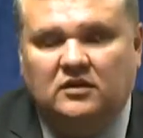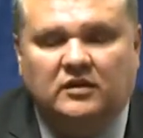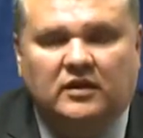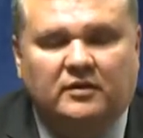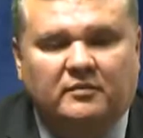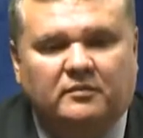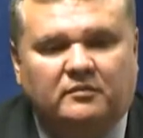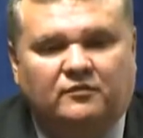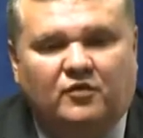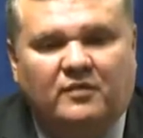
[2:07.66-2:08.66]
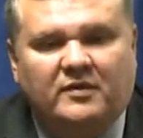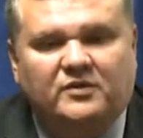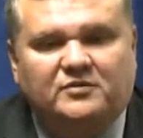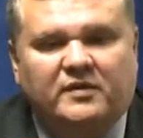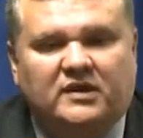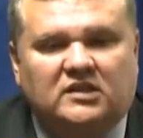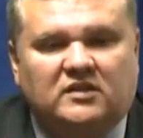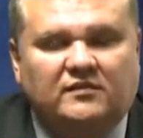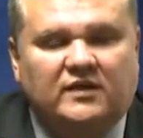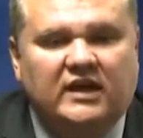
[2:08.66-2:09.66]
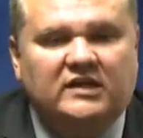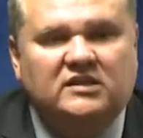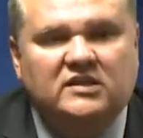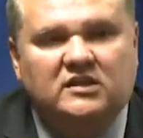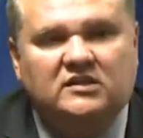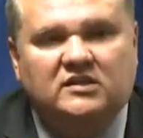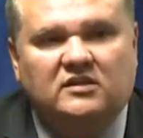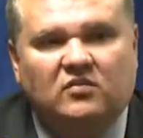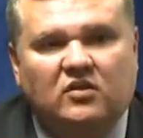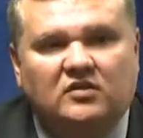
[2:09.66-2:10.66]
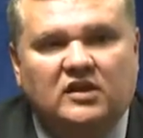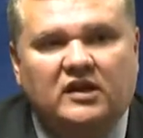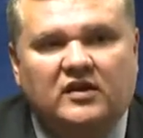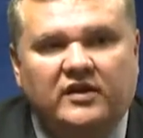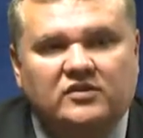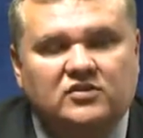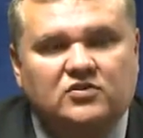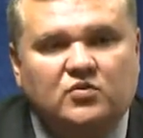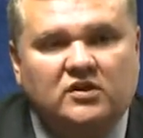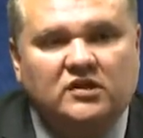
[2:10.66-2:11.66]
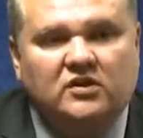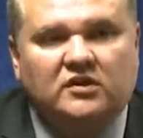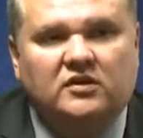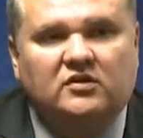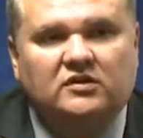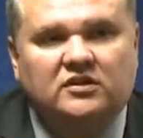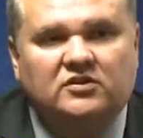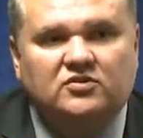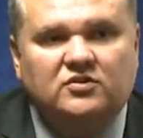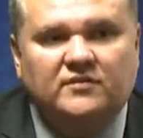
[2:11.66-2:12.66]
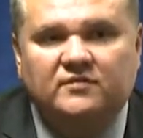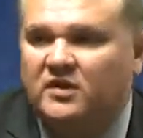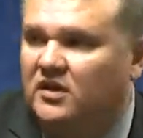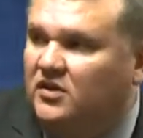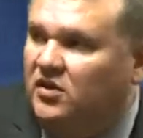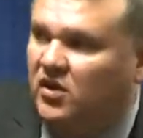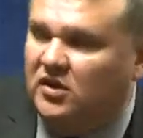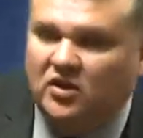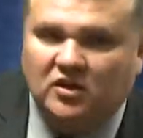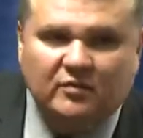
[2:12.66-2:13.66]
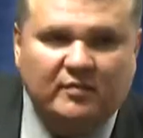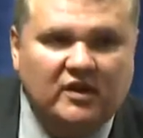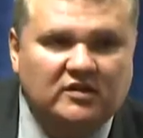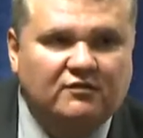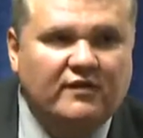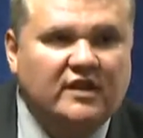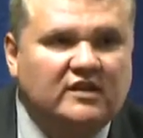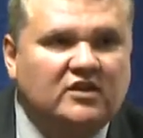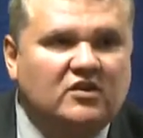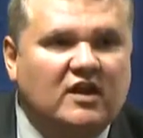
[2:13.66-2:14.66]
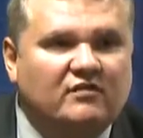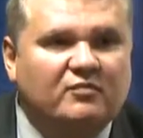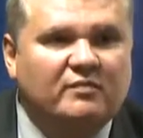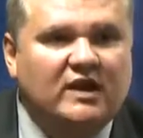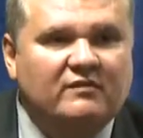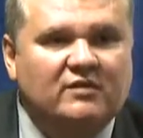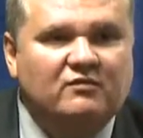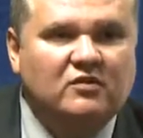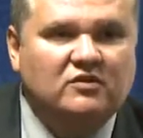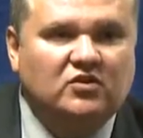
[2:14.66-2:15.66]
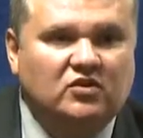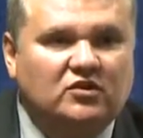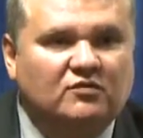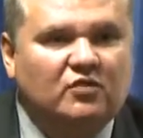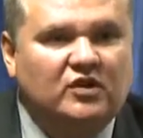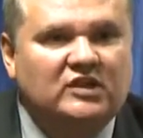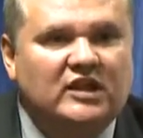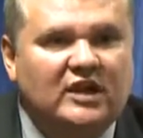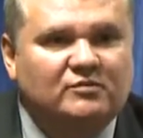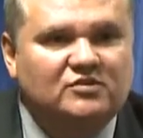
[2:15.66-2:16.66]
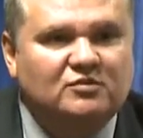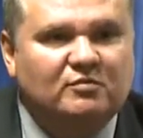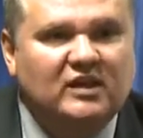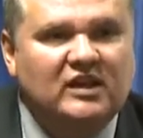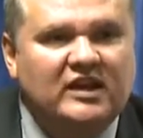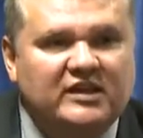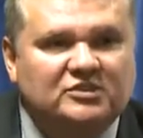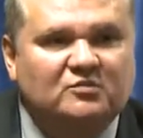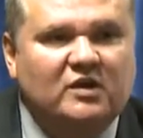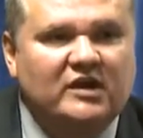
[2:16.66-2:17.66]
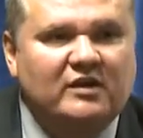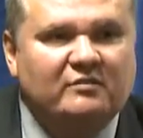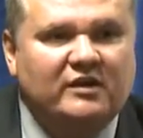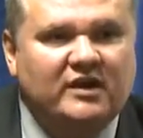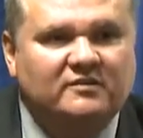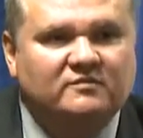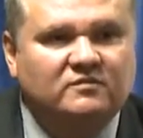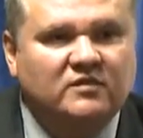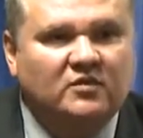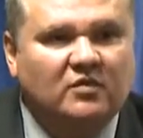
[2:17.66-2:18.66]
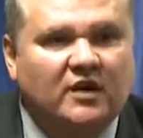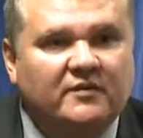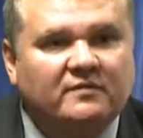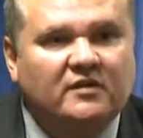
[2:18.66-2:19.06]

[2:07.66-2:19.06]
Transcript: Okay. From my perspective, I think that the role of the aggregators is really critical in the industry. Derek talked about the fact that you have to pick up the phone 30 to 40 times to plan a nationwide campaign, right?